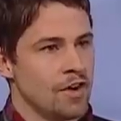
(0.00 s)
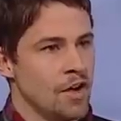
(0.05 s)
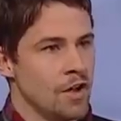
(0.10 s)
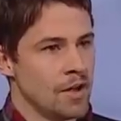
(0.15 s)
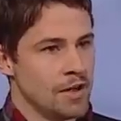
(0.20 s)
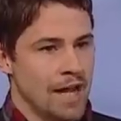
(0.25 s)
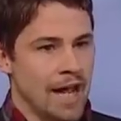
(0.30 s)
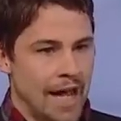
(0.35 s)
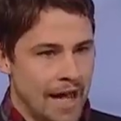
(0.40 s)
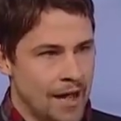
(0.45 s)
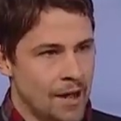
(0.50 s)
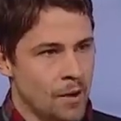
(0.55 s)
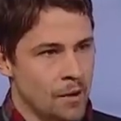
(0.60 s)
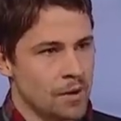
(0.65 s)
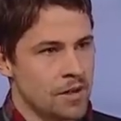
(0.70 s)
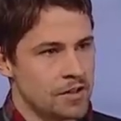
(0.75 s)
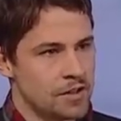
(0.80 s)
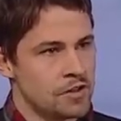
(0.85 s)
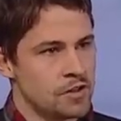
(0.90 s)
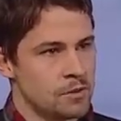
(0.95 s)
on how
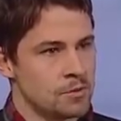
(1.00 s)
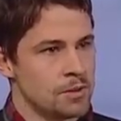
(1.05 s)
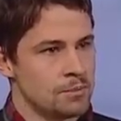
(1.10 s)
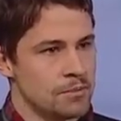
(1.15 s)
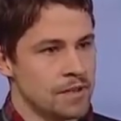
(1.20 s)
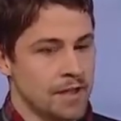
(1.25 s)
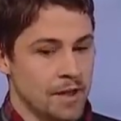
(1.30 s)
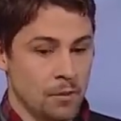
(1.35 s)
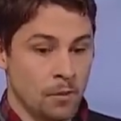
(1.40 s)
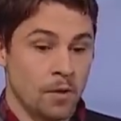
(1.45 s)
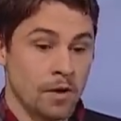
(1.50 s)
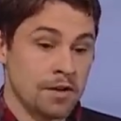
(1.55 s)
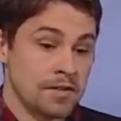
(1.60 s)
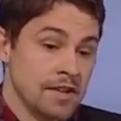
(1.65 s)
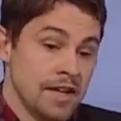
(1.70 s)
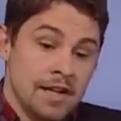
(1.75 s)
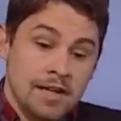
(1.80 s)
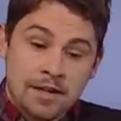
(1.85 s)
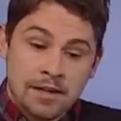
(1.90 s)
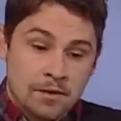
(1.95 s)
a human being works,
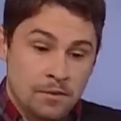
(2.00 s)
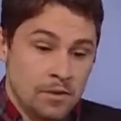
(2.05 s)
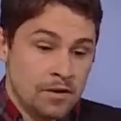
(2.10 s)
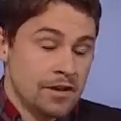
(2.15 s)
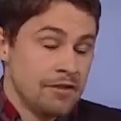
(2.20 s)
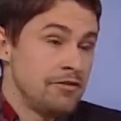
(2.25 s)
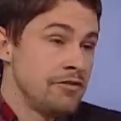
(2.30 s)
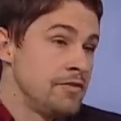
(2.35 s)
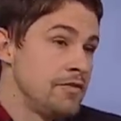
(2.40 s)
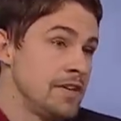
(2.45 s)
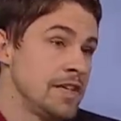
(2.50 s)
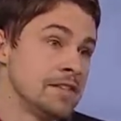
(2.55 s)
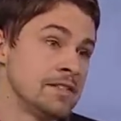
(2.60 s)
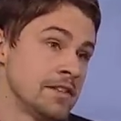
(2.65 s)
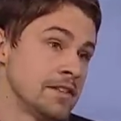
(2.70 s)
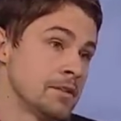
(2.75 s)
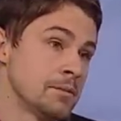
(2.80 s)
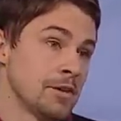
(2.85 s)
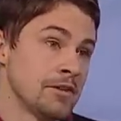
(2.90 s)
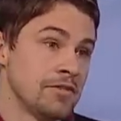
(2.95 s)
and it really feeds
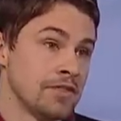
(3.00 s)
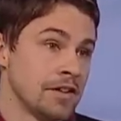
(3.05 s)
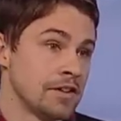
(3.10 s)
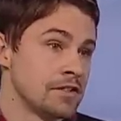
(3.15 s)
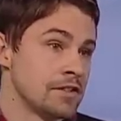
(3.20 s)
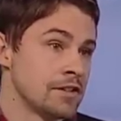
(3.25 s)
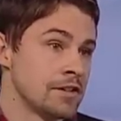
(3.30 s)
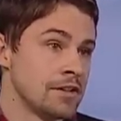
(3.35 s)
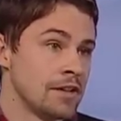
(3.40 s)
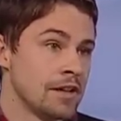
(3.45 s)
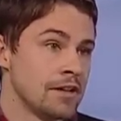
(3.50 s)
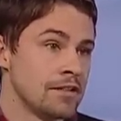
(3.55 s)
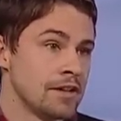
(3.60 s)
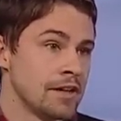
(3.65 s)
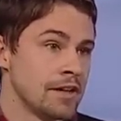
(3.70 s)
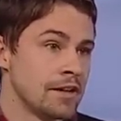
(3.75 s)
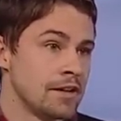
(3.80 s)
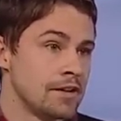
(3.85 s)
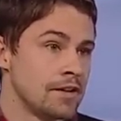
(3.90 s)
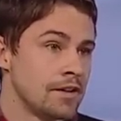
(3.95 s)
into my fiction, I
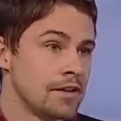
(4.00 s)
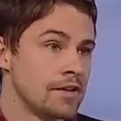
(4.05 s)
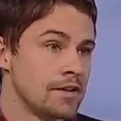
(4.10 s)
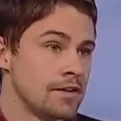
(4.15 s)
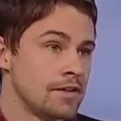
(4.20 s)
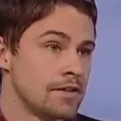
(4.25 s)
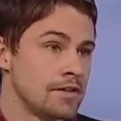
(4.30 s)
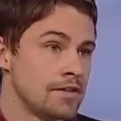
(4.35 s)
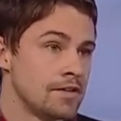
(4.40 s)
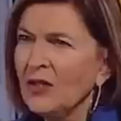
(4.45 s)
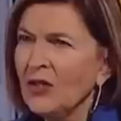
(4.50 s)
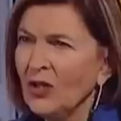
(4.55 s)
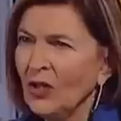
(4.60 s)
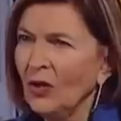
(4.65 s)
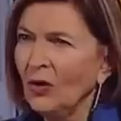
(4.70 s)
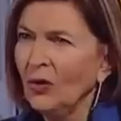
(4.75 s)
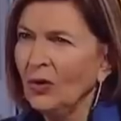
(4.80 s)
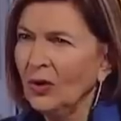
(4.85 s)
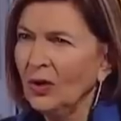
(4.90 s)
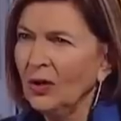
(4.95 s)
think. Very
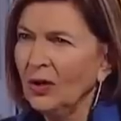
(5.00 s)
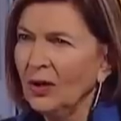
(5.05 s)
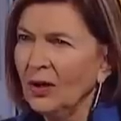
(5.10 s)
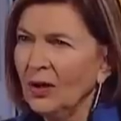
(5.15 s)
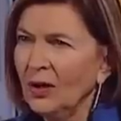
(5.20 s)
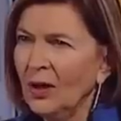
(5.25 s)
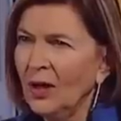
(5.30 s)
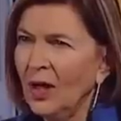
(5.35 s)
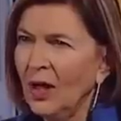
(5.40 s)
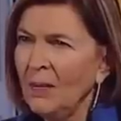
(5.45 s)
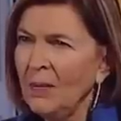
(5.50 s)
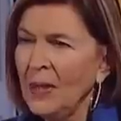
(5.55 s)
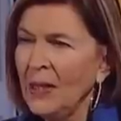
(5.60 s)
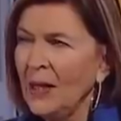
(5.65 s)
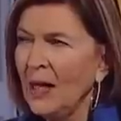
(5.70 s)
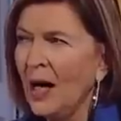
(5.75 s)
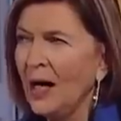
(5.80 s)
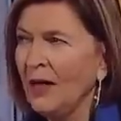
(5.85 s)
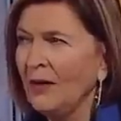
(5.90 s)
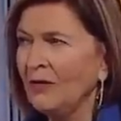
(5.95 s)
so. So, I mean,
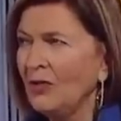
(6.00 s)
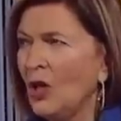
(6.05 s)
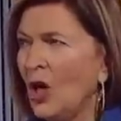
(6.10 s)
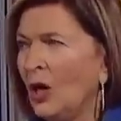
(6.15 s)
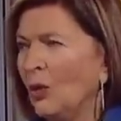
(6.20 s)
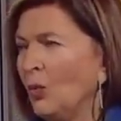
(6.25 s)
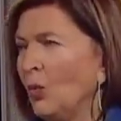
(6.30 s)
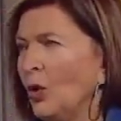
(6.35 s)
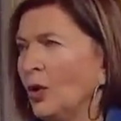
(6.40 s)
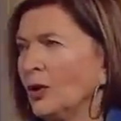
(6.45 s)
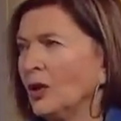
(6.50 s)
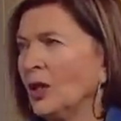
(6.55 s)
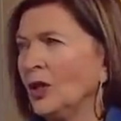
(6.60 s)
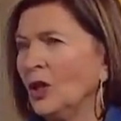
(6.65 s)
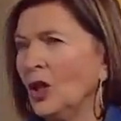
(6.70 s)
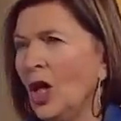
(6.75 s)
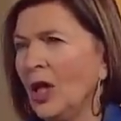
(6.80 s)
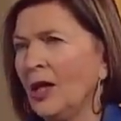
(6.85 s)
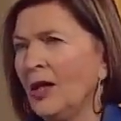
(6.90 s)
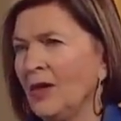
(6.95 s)
I have not worked a
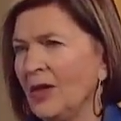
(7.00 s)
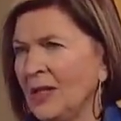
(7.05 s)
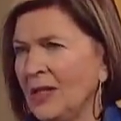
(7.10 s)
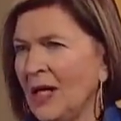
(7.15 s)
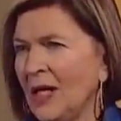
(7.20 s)
lot on the